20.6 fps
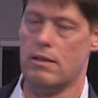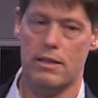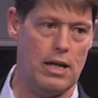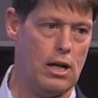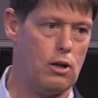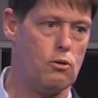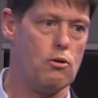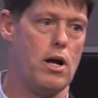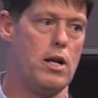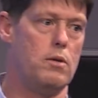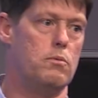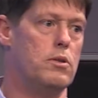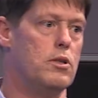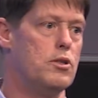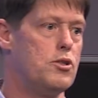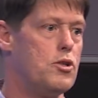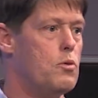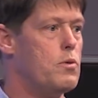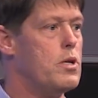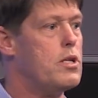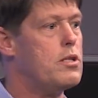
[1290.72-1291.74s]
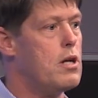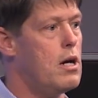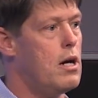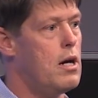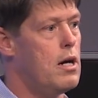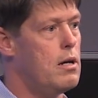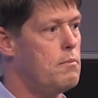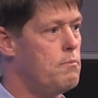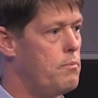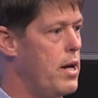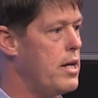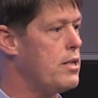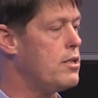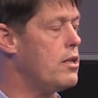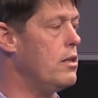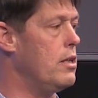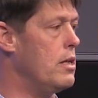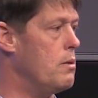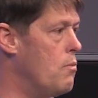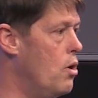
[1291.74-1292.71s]
Incredible. So we saw
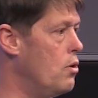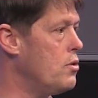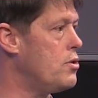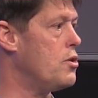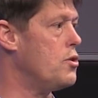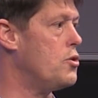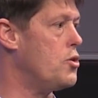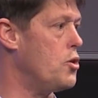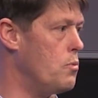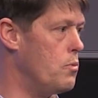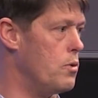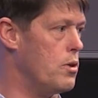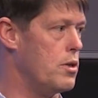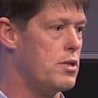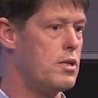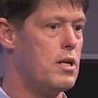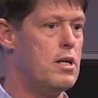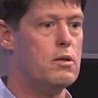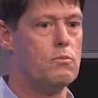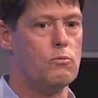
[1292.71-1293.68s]
basically most of the tumors